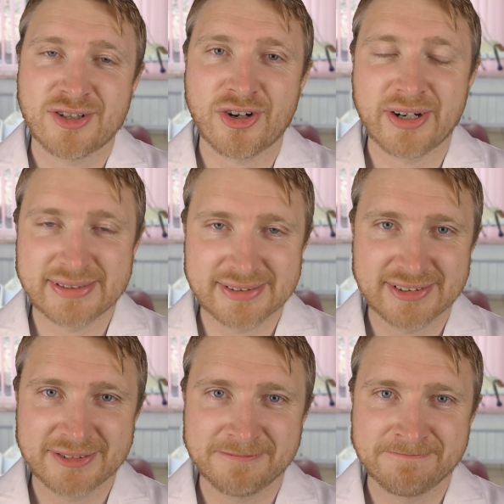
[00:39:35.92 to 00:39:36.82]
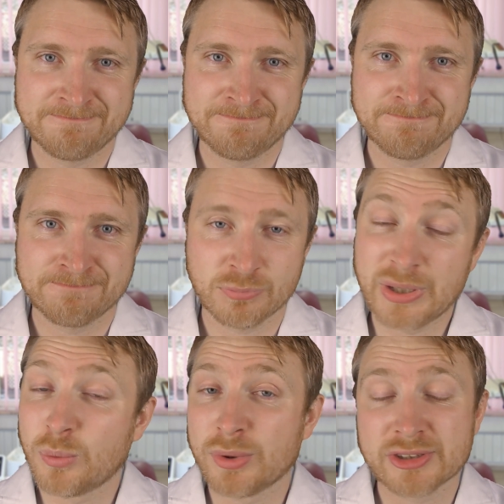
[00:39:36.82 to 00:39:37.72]
Alright? We
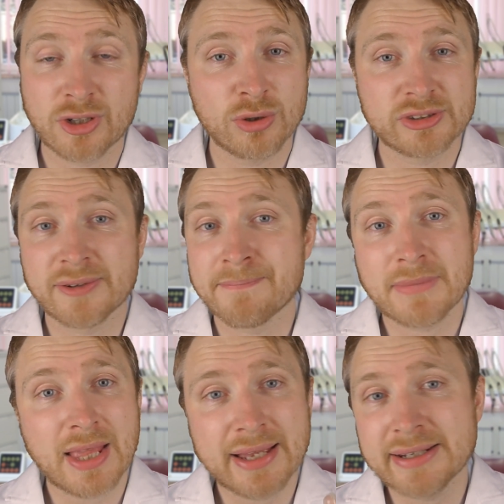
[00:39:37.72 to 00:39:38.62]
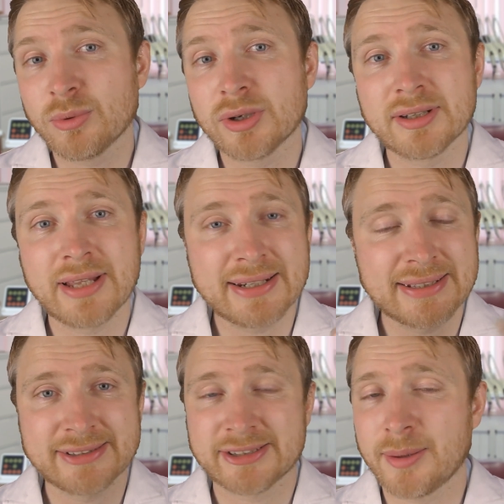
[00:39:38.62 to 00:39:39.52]
don't want to cause anyone any
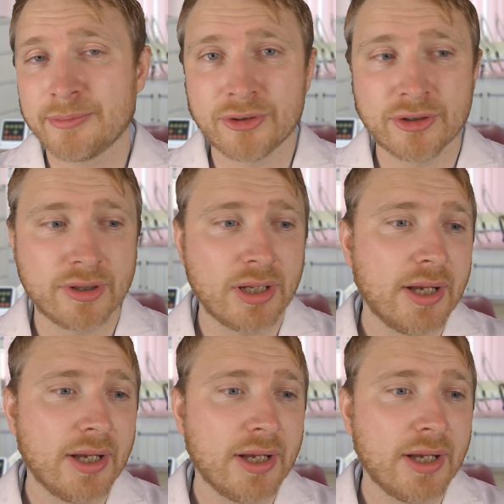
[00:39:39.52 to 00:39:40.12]
discomfort.